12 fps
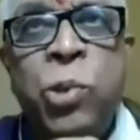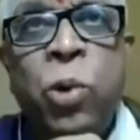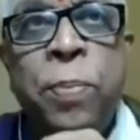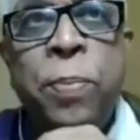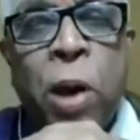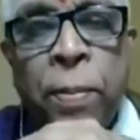its
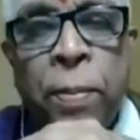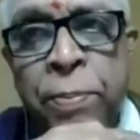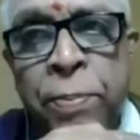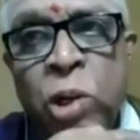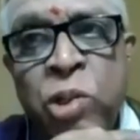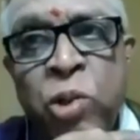own
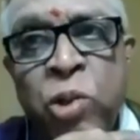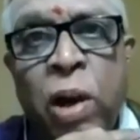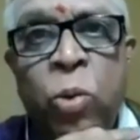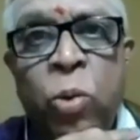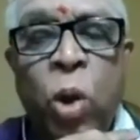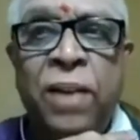problem because you
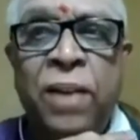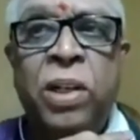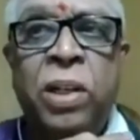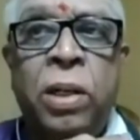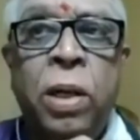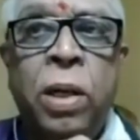have to have
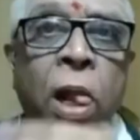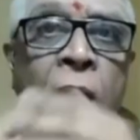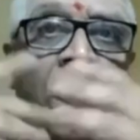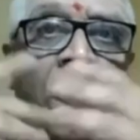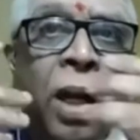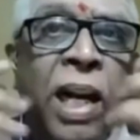
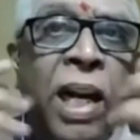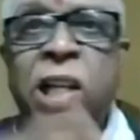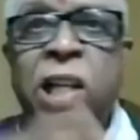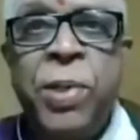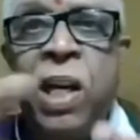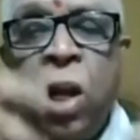a
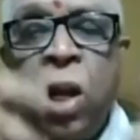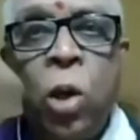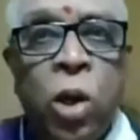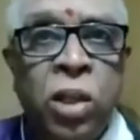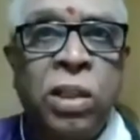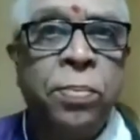encryption
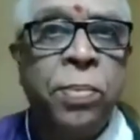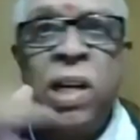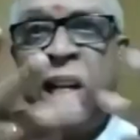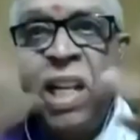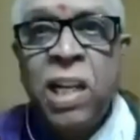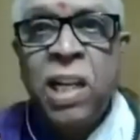algorithm, a
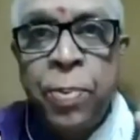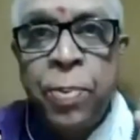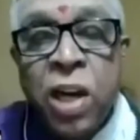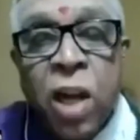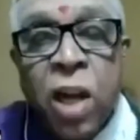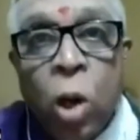
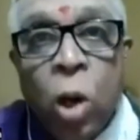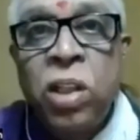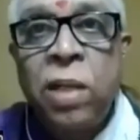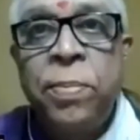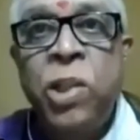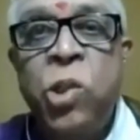decryption
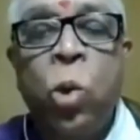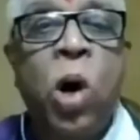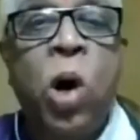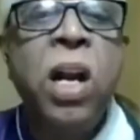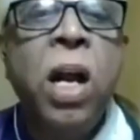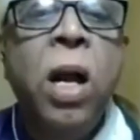algorithm, and so
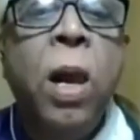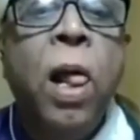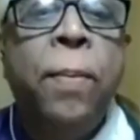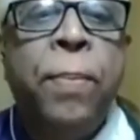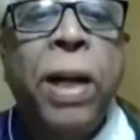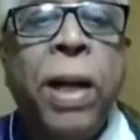on.
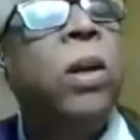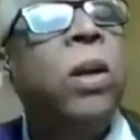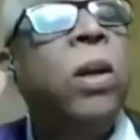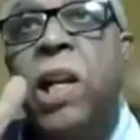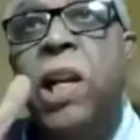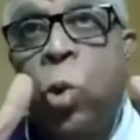But
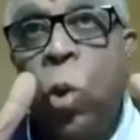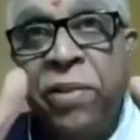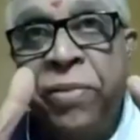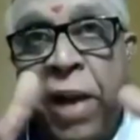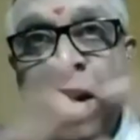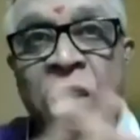it is
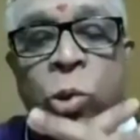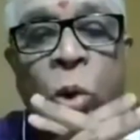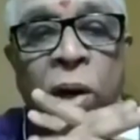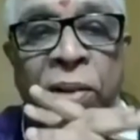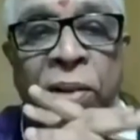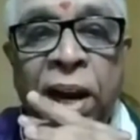codified. It's
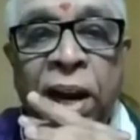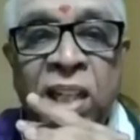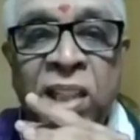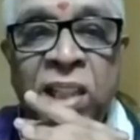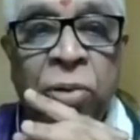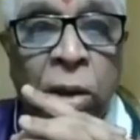codified
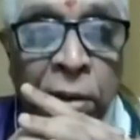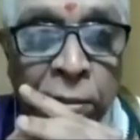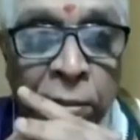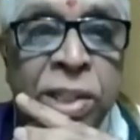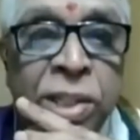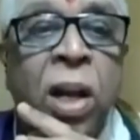as a
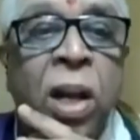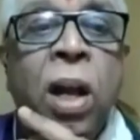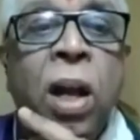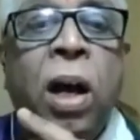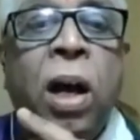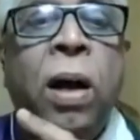forums.
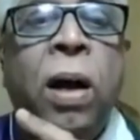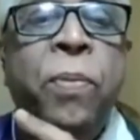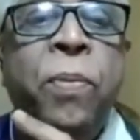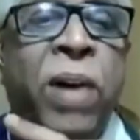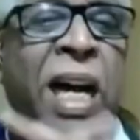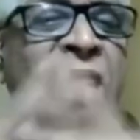
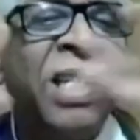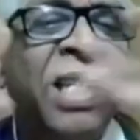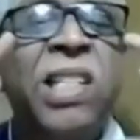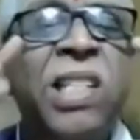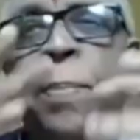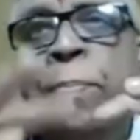
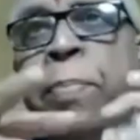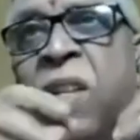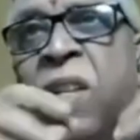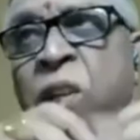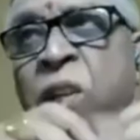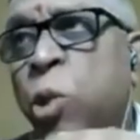Vastness
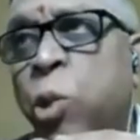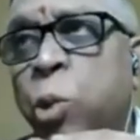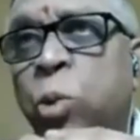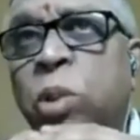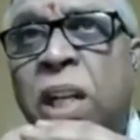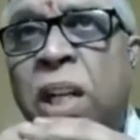compressed into
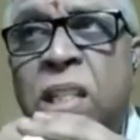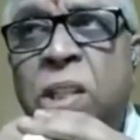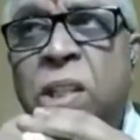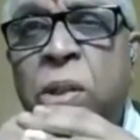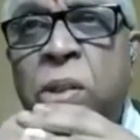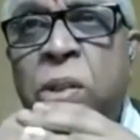
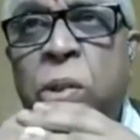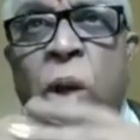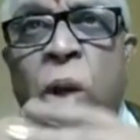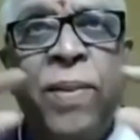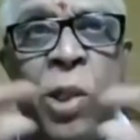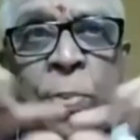sutras. So
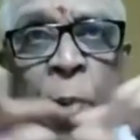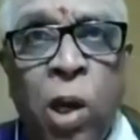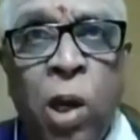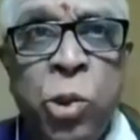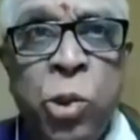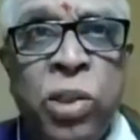you have a
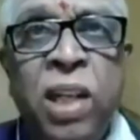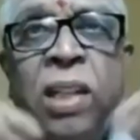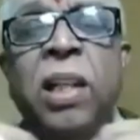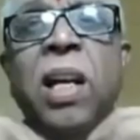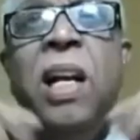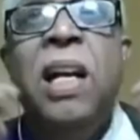small
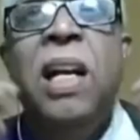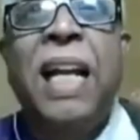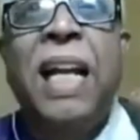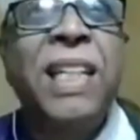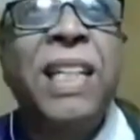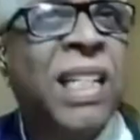sutra.
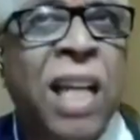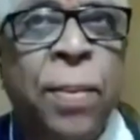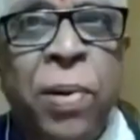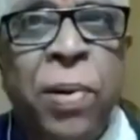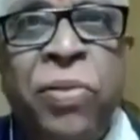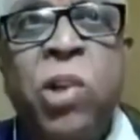Classic
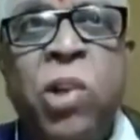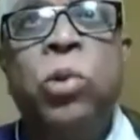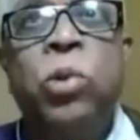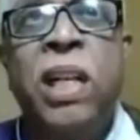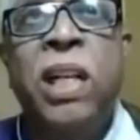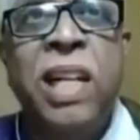example for a
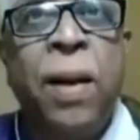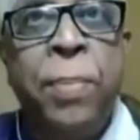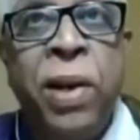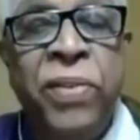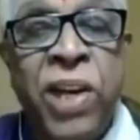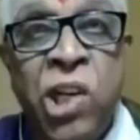sutra is an
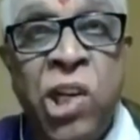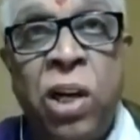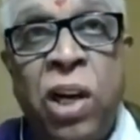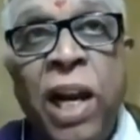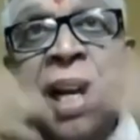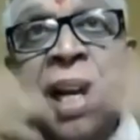
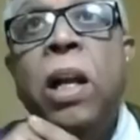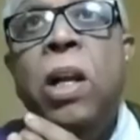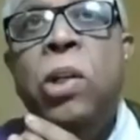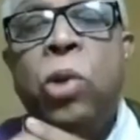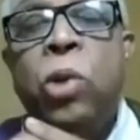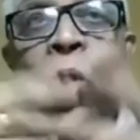abbreviation, right?
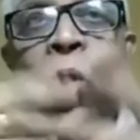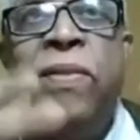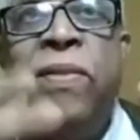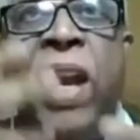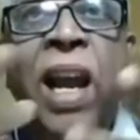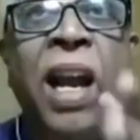So you
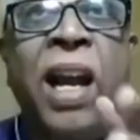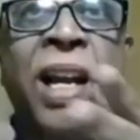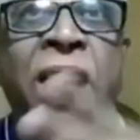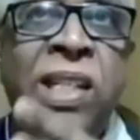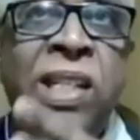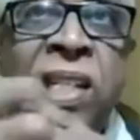have
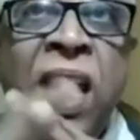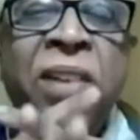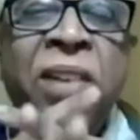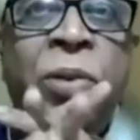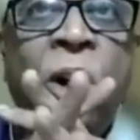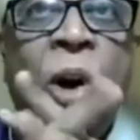AIR standing
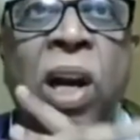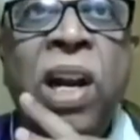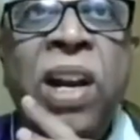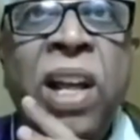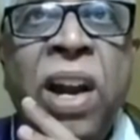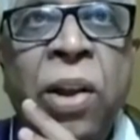for All
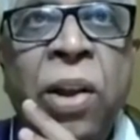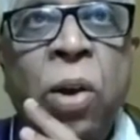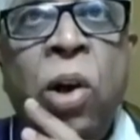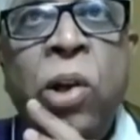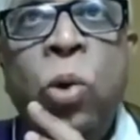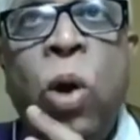India Radio,
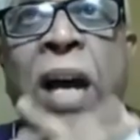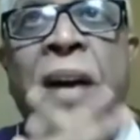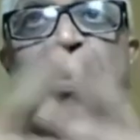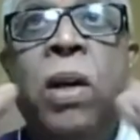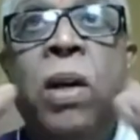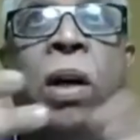or you
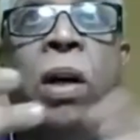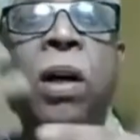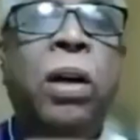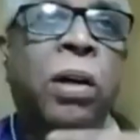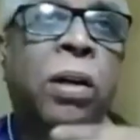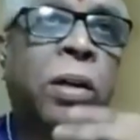have
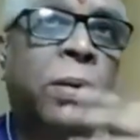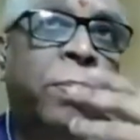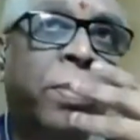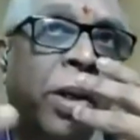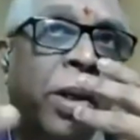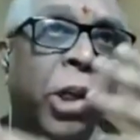
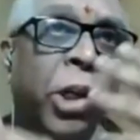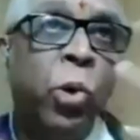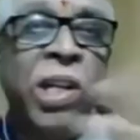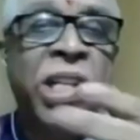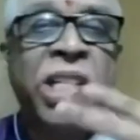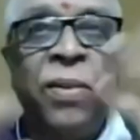your
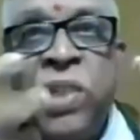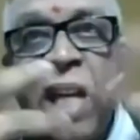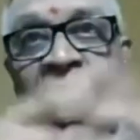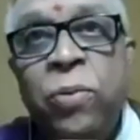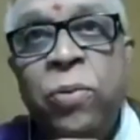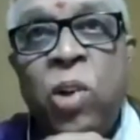UNICEF
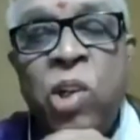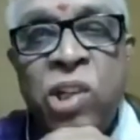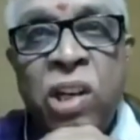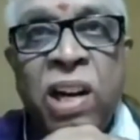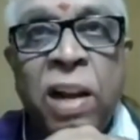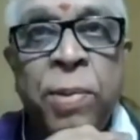standing for
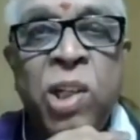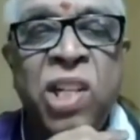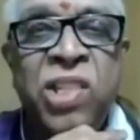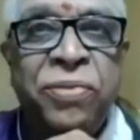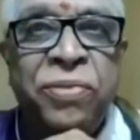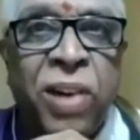Children
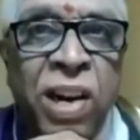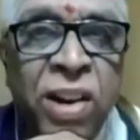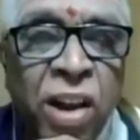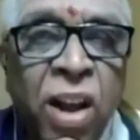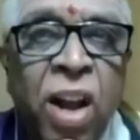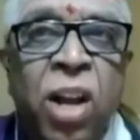Emergency Fund.
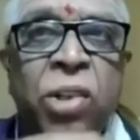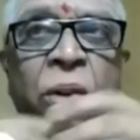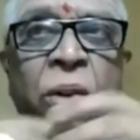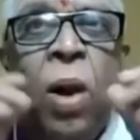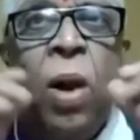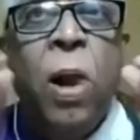
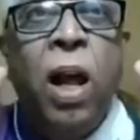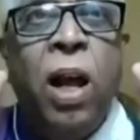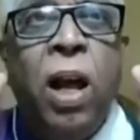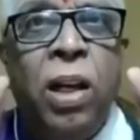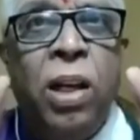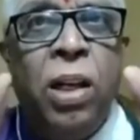So
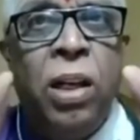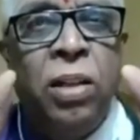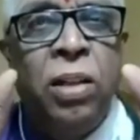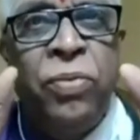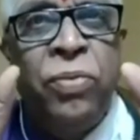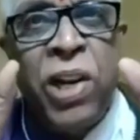
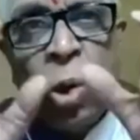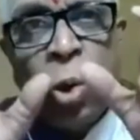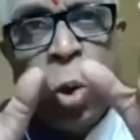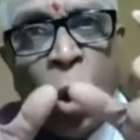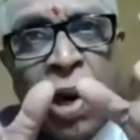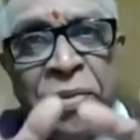when you
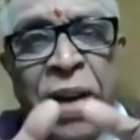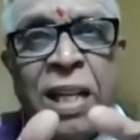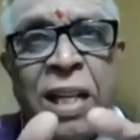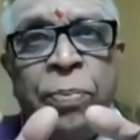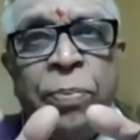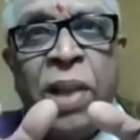codify
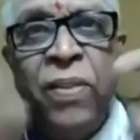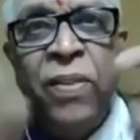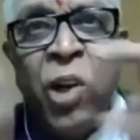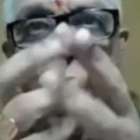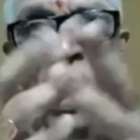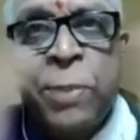something,
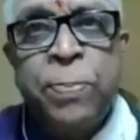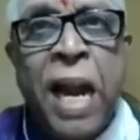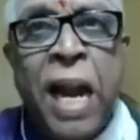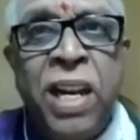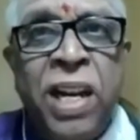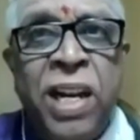when you
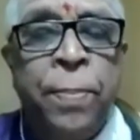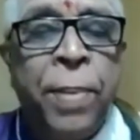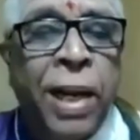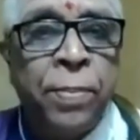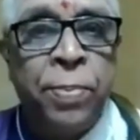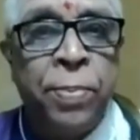expand it, it
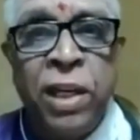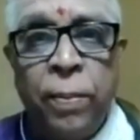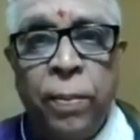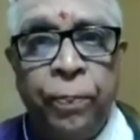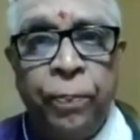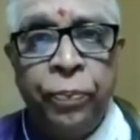becomes bigger.
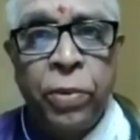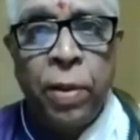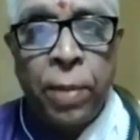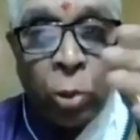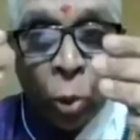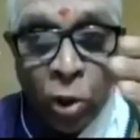
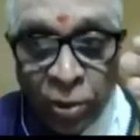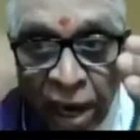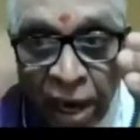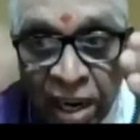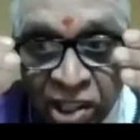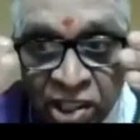But codified